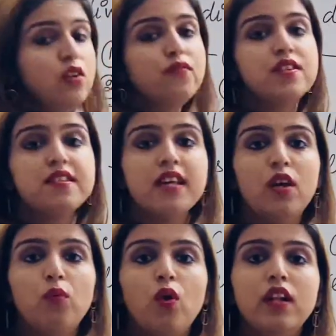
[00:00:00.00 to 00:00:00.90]
of the
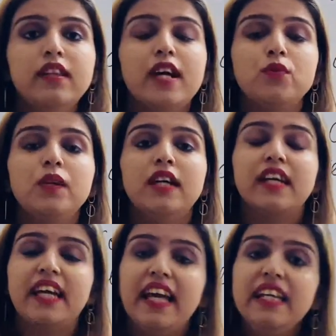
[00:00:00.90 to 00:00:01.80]
cell wall that will
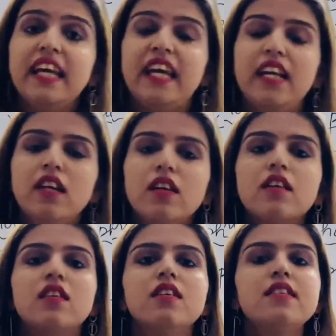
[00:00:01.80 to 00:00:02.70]
again
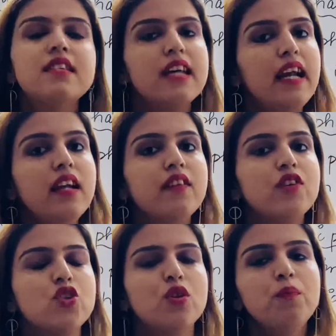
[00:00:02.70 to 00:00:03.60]
hinder the cell
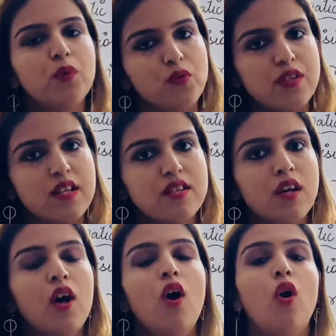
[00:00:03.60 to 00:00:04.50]
division process.
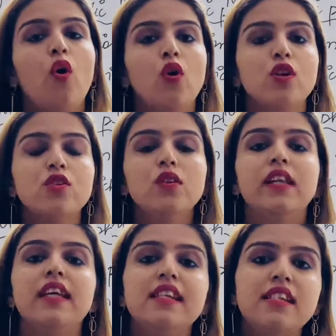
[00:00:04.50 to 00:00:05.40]
Also,
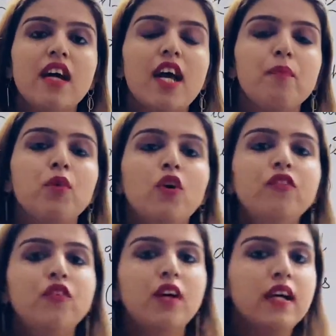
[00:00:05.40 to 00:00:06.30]
these type
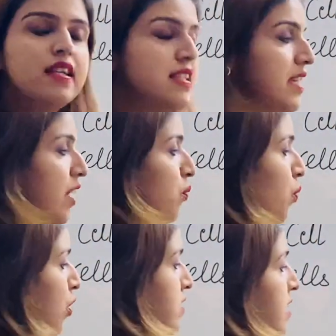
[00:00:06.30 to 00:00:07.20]
of cell
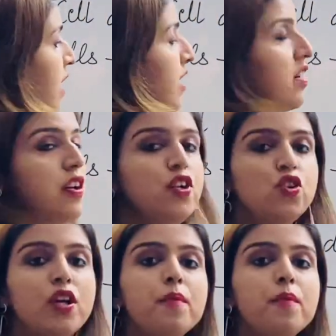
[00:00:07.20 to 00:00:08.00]
walls are rich in